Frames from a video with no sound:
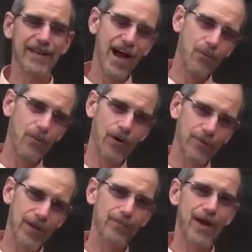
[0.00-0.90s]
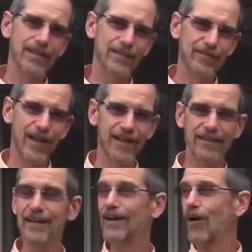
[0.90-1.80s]
not warmed up by the
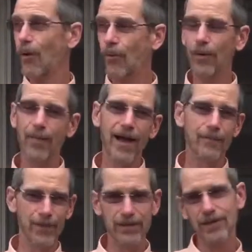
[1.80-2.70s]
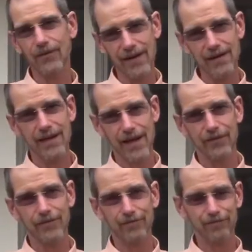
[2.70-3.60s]
sun or by a building or anything else.